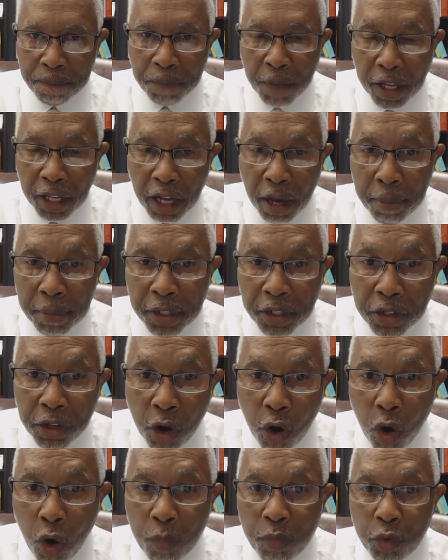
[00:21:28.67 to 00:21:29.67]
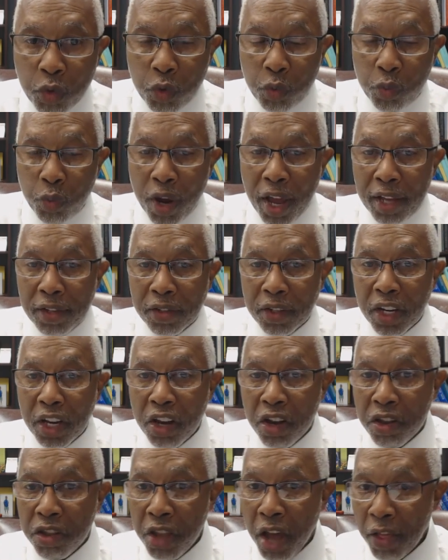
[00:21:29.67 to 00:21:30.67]
They come into the home to arrest
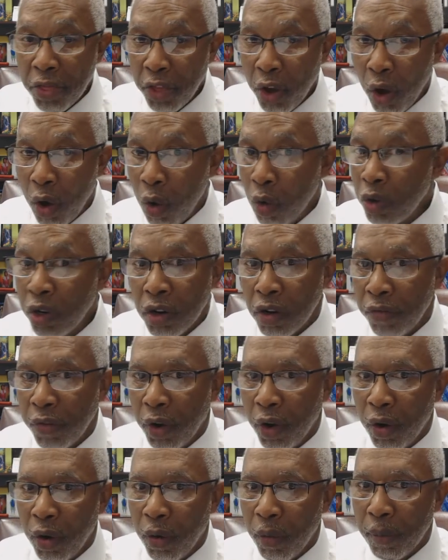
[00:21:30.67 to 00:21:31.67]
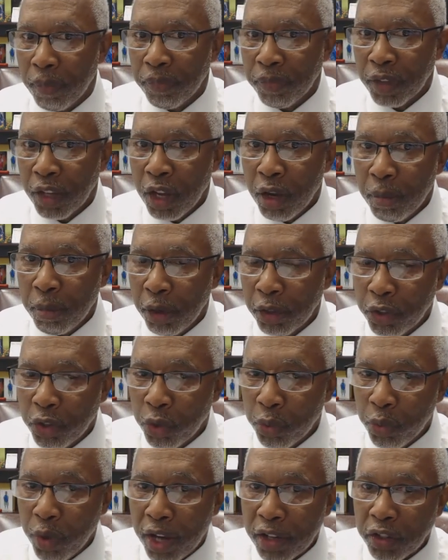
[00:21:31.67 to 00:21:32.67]
not the owner of the home, but
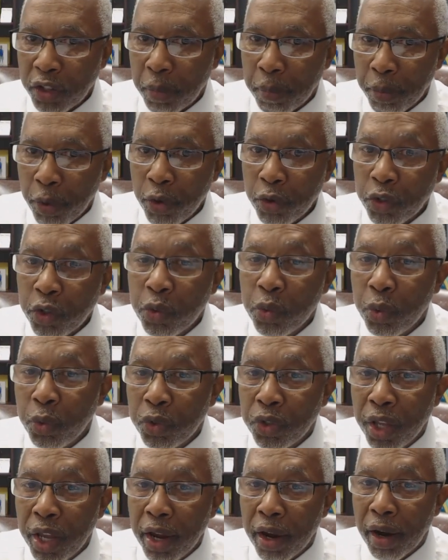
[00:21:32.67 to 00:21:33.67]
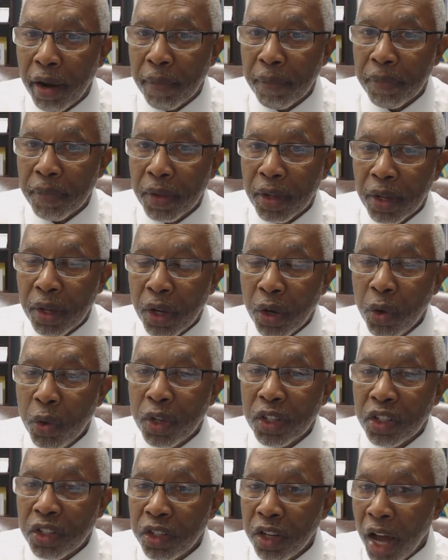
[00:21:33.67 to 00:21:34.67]
to arrest the person who's there,
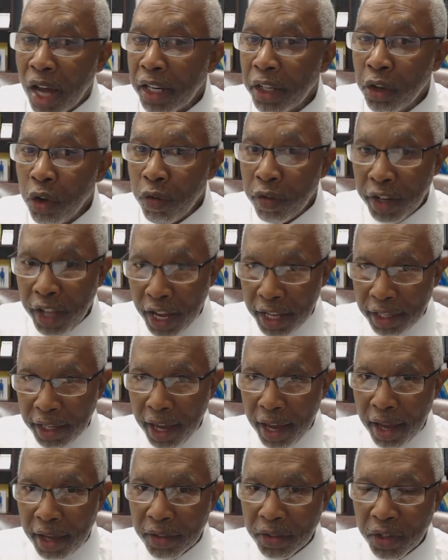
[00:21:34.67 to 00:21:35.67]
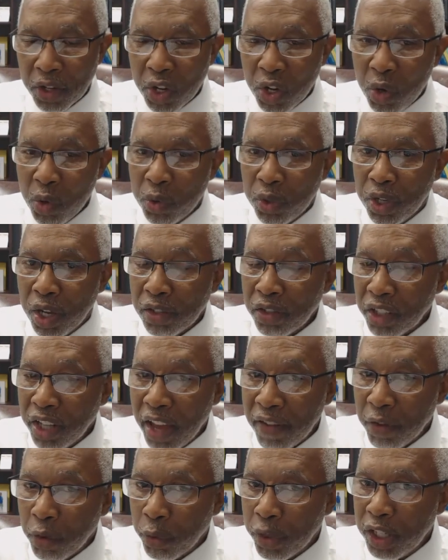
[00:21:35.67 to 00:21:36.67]
who is not an overnight guest, who doesn't
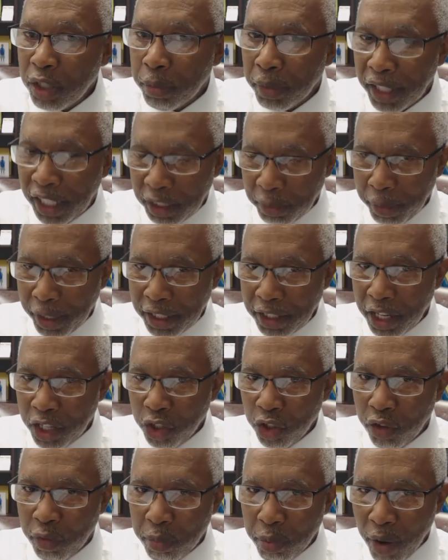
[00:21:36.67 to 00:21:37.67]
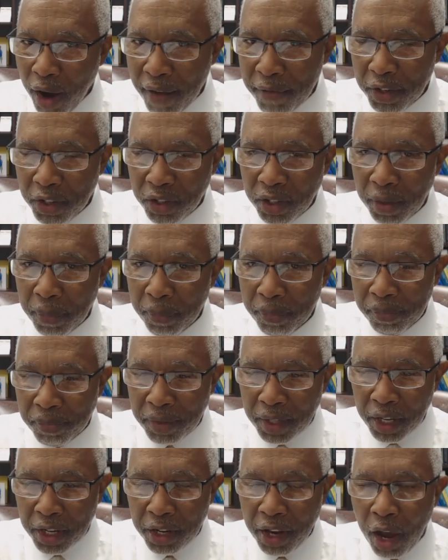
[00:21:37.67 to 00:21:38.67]
have a reasonable expectation of privacy.
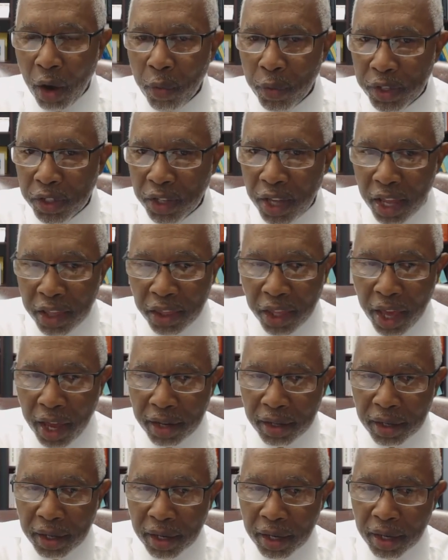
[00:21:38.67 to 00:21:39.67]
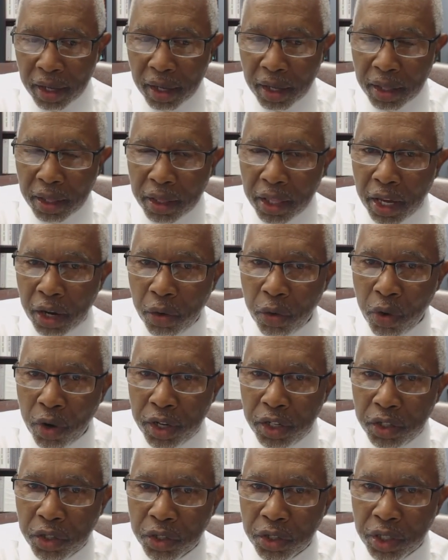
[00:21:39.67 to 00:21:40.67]
Now, we said that they're
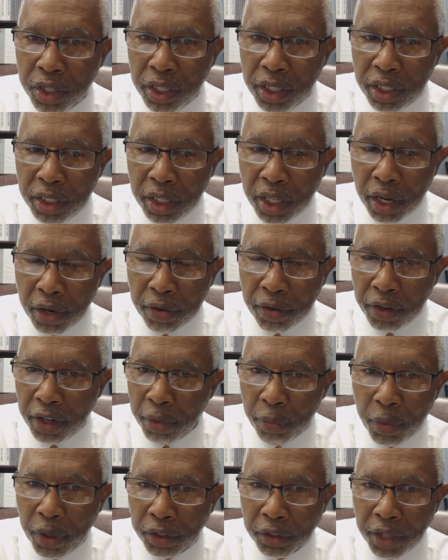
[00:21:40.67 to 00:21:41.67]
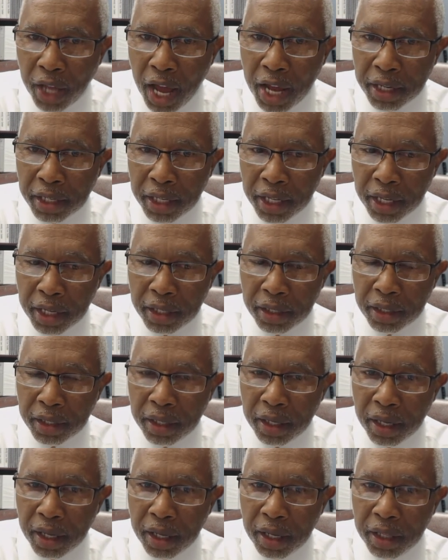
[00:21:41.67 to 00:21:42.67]
going to need, they will not need
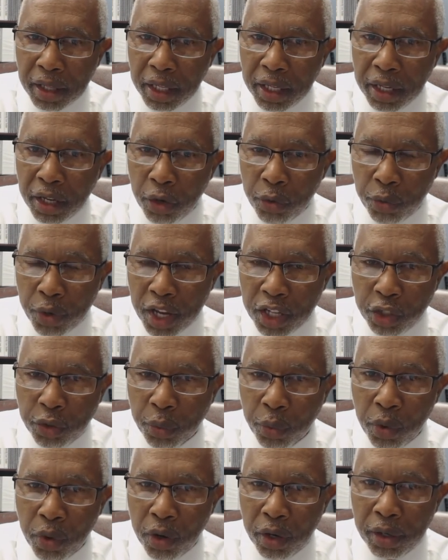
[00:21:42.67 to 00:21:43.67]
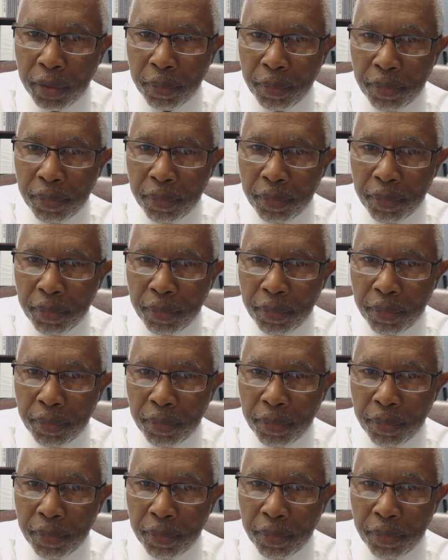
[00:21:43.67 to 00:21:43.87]
the arrest warrant,